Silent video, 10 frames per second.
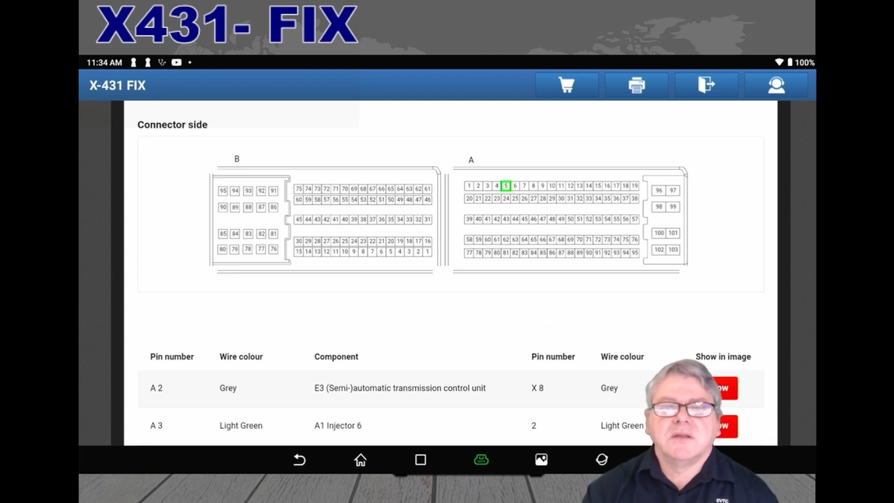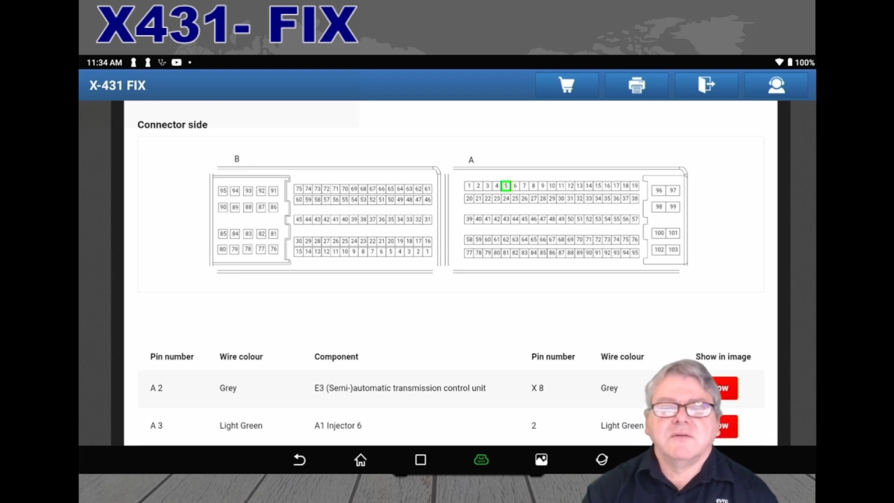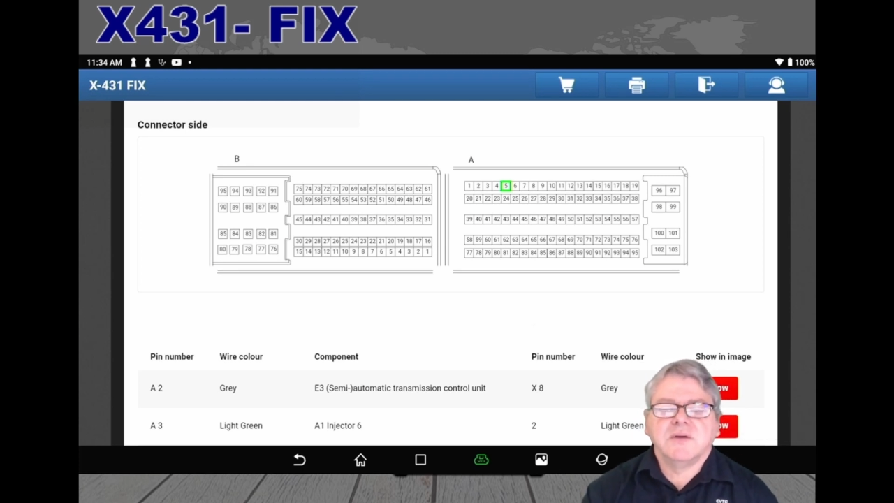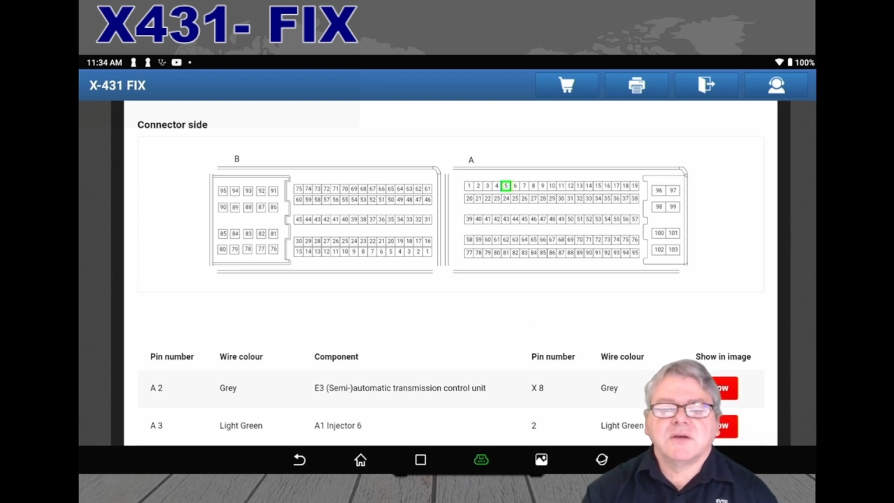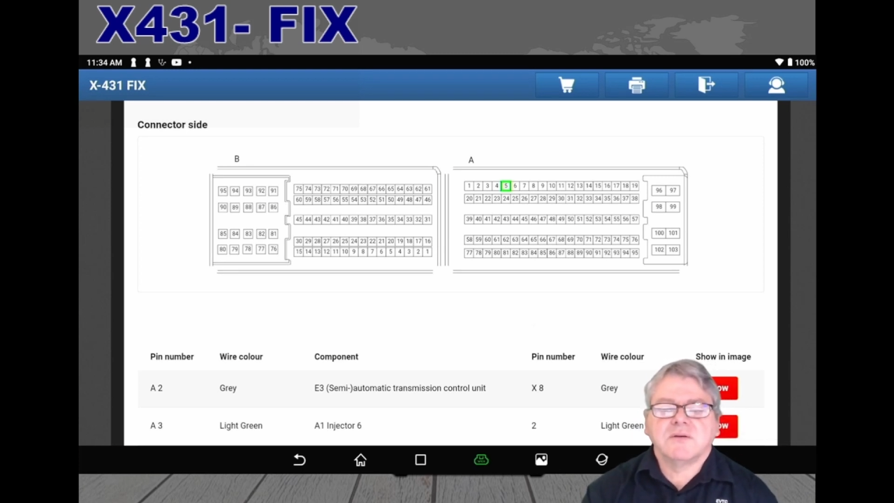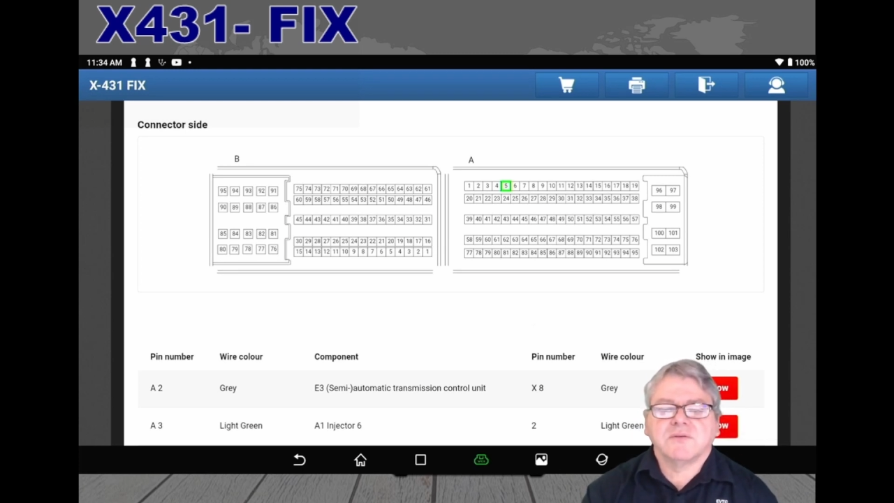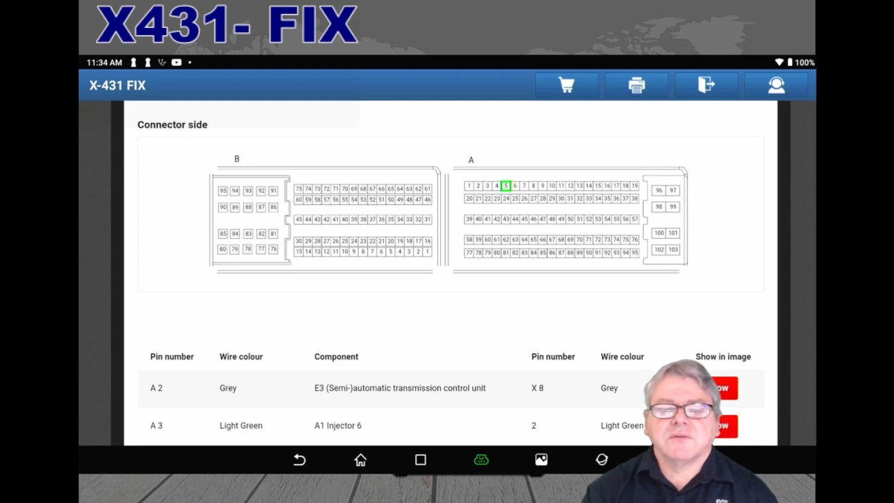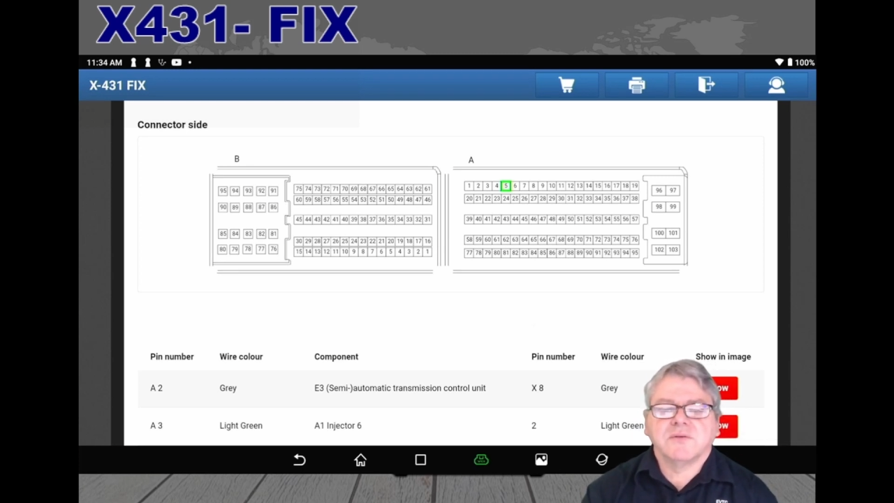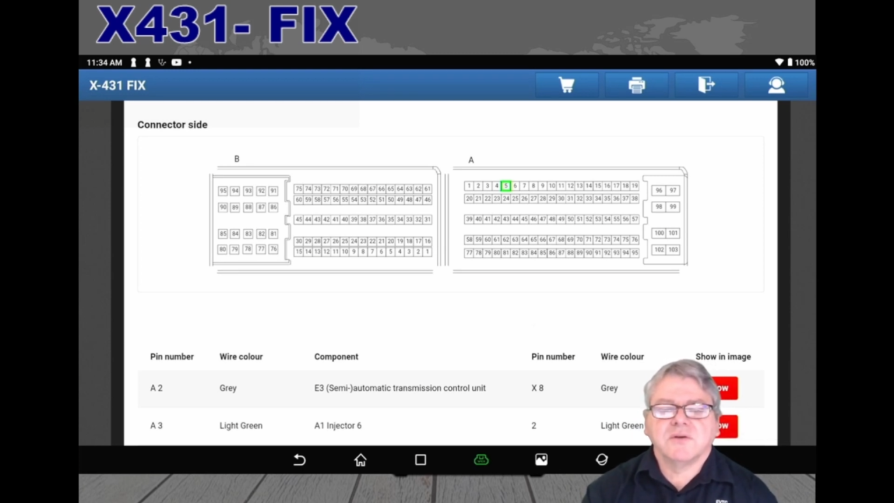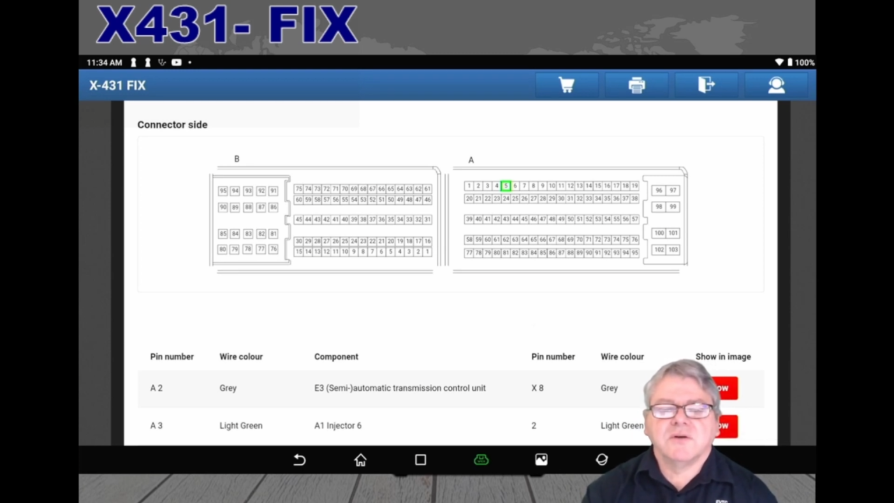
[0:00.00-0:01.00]
the vehicles
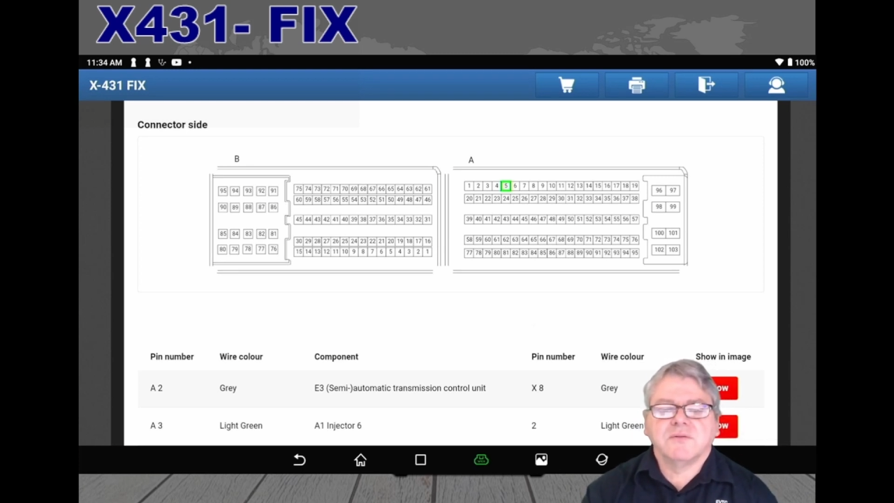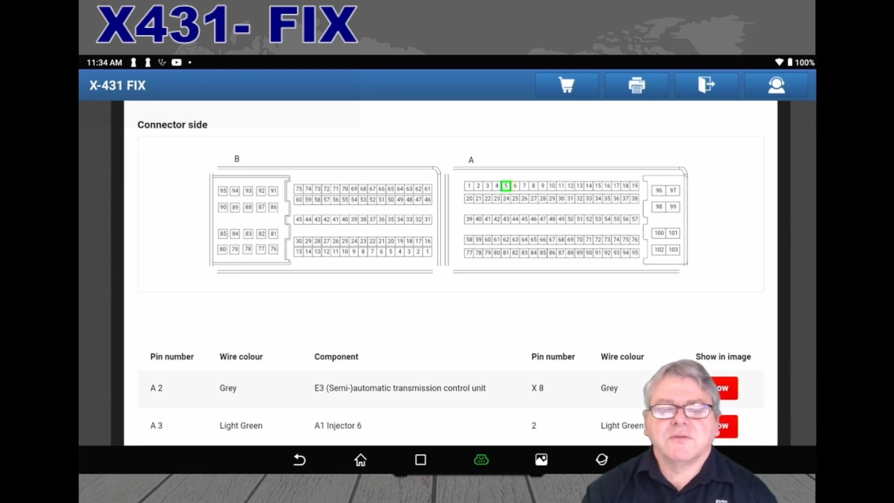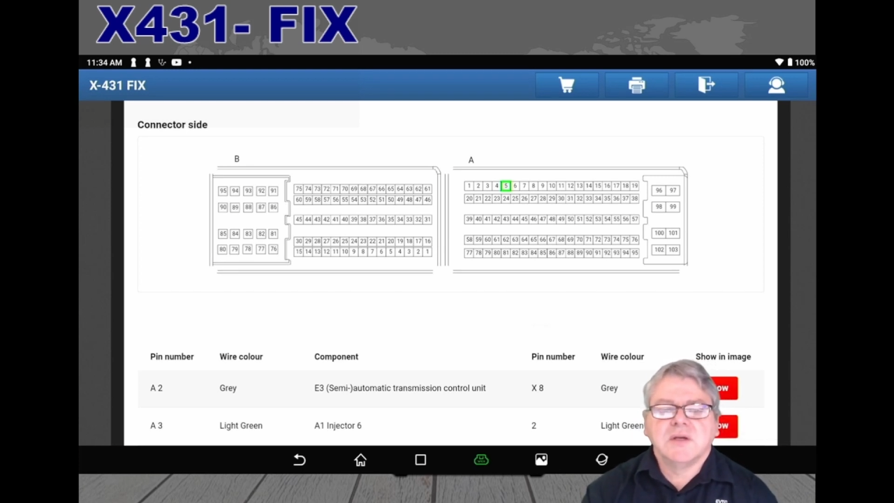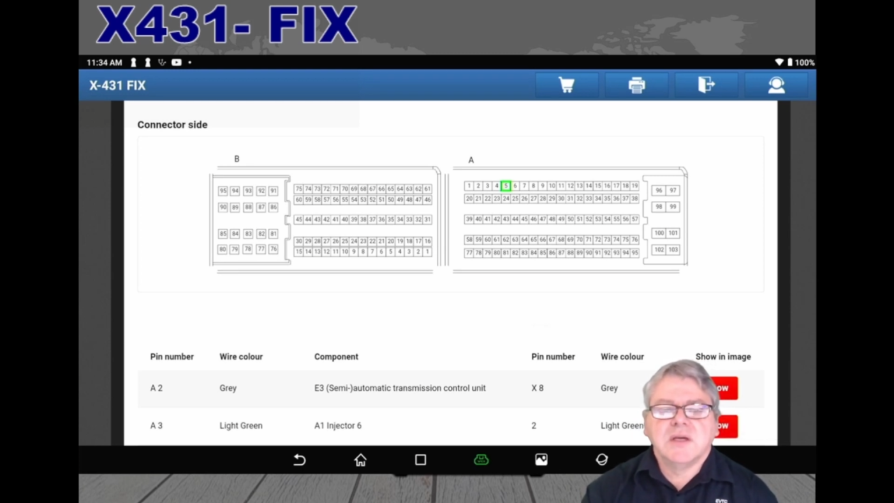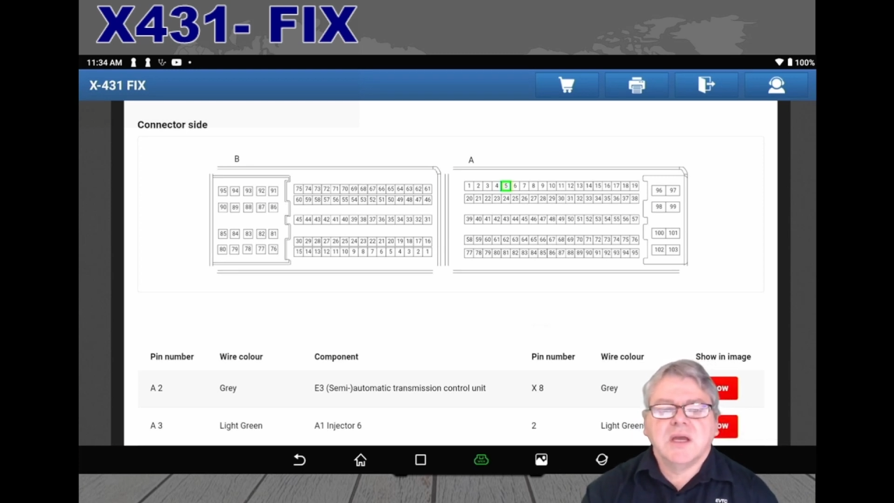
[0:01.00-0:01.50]
themselves,